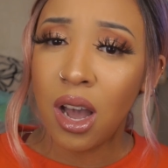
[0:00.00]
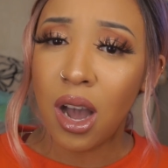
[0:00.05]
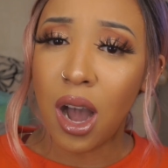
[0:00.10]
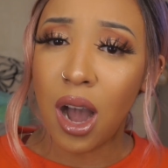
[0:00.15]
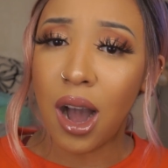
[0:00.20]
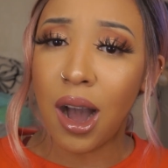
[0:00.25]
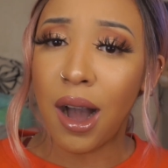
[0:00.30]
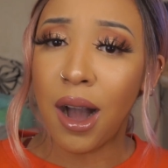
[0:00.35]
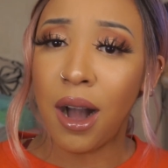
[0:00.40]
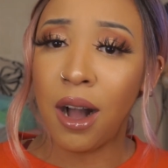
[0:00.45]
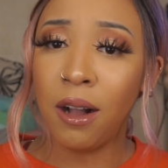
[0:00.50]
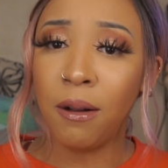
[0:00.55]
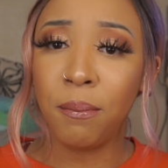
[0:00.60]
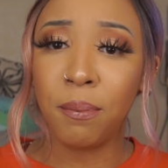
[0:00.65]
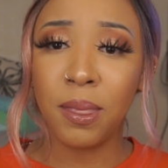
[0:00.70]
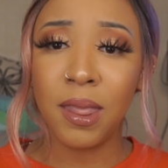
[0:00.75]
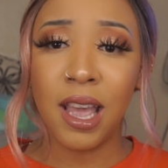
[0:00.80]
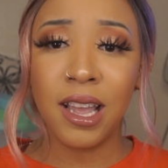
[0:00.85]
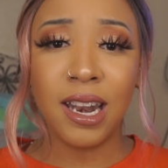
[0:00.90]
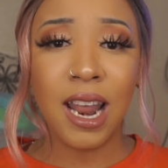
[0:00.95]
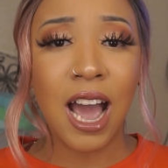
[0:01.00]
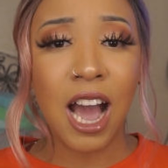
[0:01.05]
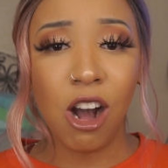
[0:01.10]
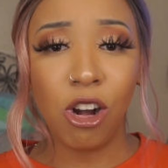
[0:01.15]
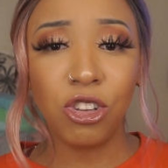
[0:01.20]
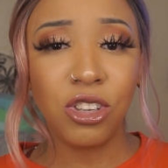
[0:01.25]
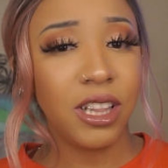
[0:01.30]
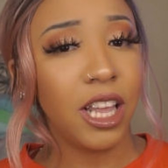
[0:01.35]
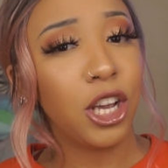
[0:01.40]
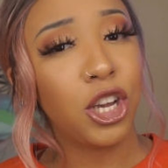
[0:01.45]
And
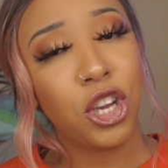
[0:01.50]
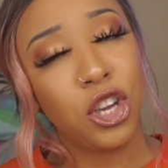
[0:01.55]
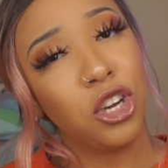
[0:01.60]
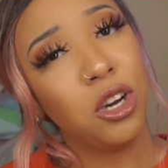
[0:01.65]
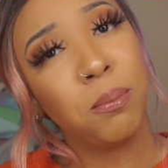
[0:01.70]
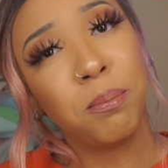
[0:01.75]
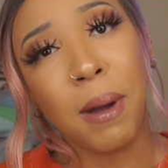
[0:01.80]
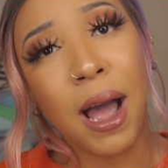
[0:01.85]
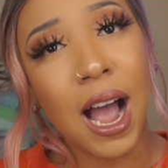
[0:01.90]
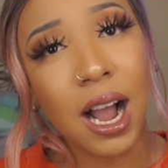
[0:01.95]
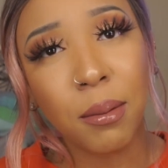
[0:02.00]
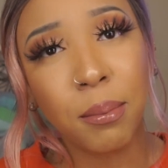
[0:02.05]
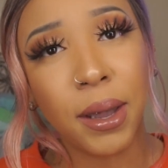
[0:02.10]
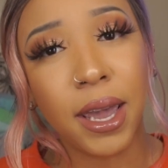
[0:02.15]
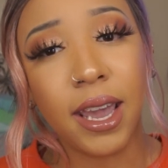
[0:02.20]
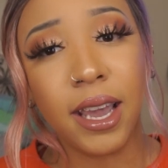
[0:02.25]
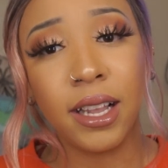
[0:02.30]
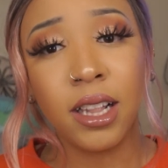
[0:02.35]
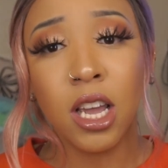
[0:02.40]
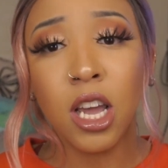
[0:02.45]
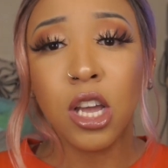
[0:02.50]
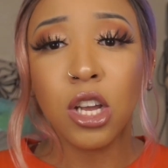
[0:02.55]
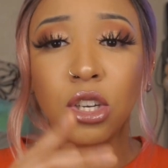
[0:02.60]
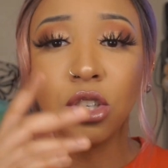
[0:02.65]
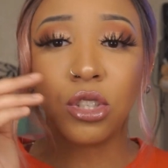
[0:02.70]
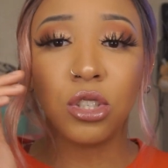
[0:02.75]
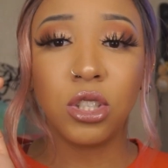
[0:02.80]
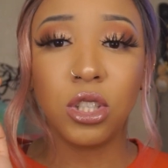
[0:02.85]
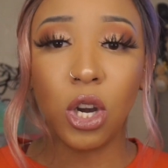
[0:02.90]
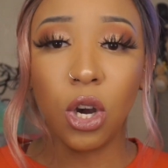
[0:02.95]
how do they cure back pain?
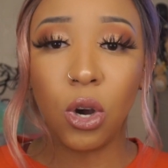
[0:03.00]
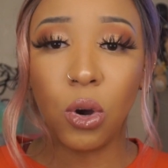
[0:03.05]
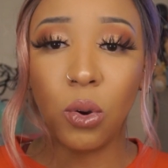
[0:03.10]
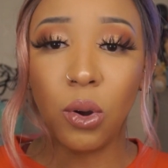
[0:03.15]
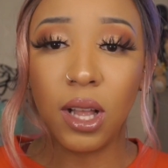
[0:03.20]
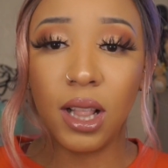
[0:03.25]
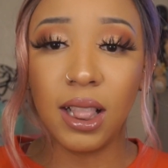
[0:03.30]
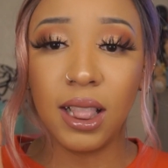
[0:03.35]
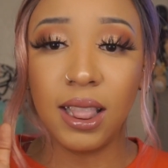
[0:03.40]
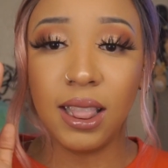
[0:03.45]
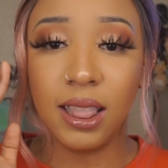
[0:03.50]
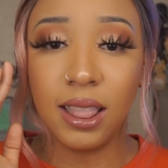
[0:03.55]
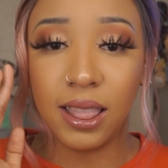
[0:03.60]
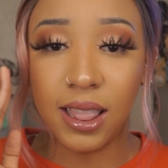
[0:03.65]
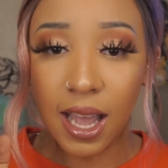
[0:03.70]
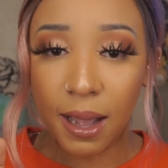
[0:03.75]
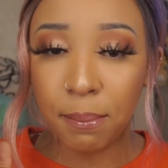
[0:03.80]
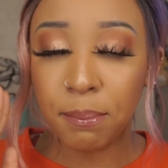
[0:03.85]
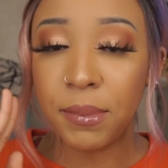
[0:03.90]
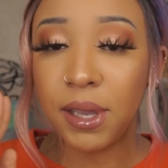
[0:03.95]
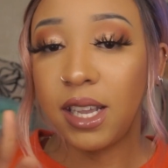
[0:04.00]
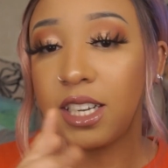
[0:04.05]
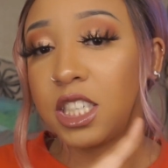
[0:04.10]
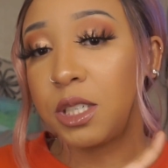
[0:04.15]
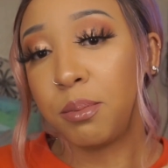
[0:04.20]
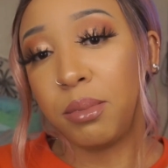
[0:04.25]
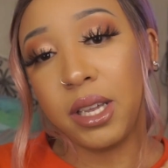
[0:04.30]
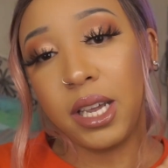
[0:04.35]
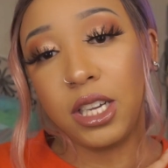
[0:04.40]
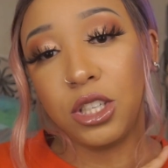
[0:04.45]
So let me
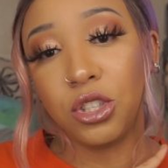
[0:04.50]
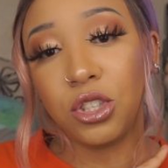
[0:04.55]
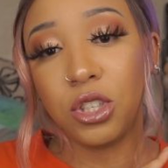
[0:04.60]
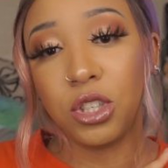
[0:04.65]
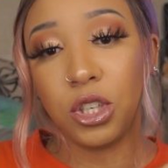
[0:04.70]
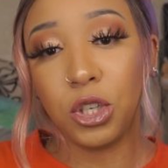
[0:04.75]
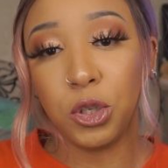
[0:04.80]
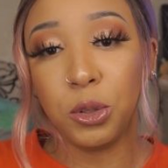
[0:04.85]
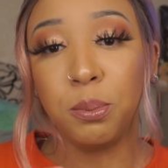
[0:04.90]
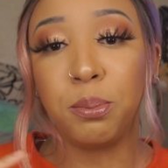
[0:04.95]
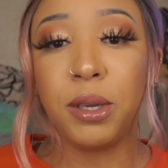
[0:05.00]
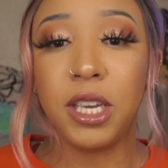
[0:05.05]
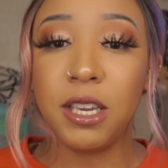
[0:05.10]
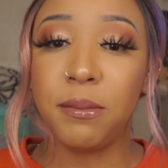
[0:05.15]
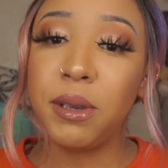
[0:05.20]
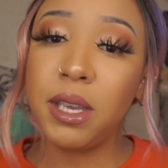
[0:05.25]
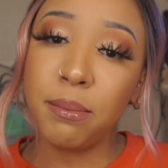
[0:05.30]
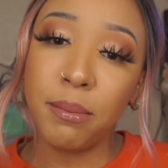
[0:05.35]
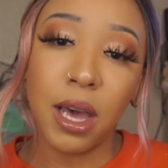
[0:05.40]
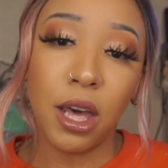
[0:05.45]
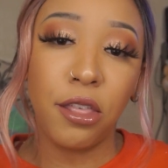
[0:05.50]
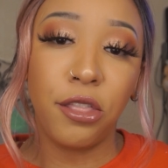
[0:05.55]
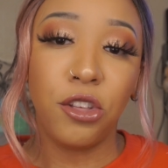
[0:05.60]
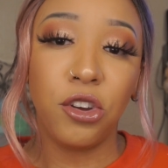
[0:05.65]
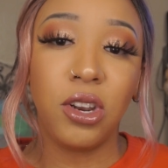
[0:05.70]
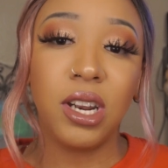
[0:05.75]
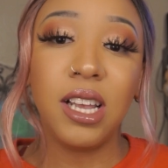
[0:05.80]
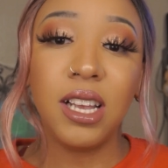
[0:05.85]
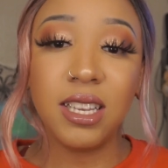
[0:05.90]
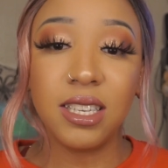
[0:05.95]
explain to you. BB
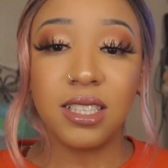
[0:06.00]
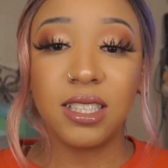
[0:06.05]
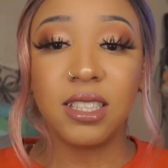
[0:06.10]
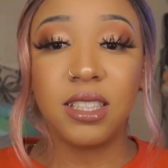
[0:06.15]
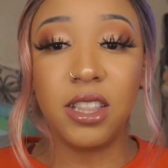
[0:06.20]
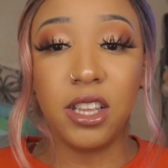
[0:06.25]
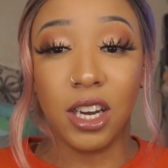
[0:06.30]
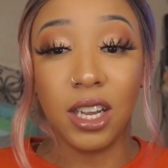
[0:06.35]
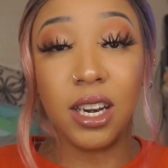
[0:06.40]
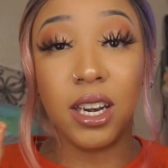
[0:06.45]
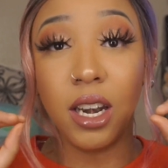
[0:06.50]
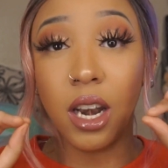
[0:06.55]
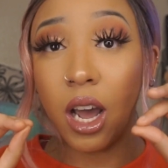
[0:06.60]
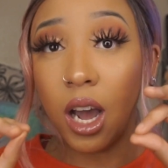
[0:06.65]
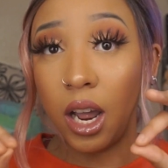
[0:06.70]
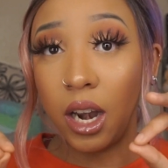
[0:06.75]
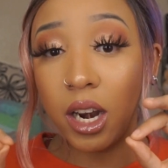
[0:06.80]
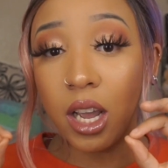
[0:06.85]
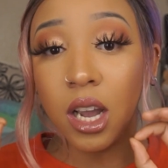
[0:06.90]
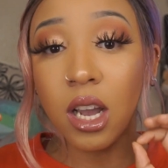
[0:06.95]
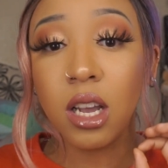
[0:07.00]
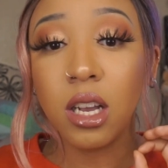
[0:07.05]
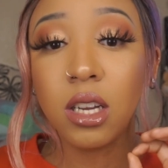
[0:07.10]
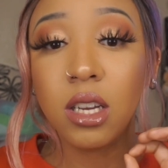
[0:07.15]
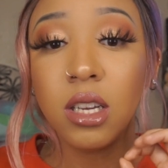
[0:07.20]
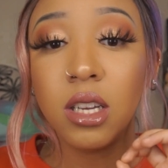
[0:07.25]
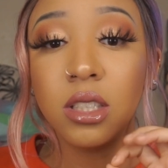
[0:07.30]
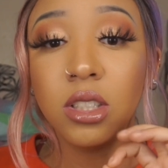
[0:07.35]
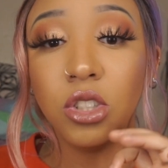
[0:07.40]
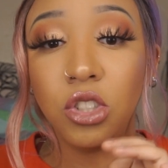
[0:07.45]
method is the
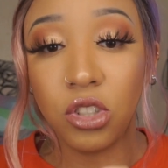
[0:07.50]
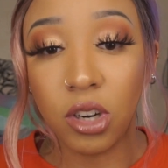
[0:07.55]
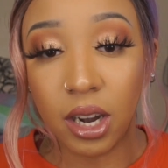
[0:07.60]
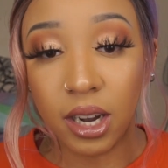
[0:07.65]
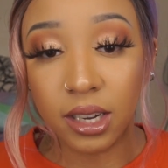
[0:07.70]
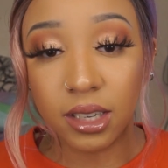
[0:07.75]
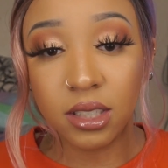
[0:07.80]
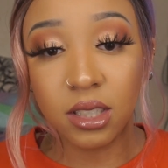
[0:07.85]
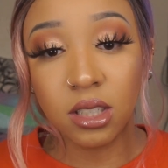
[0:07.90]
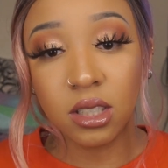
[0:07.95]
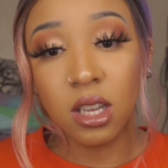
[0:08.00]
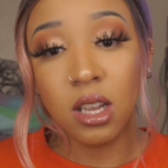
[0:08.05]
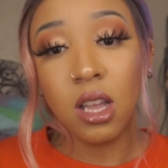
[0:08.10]
non-drugs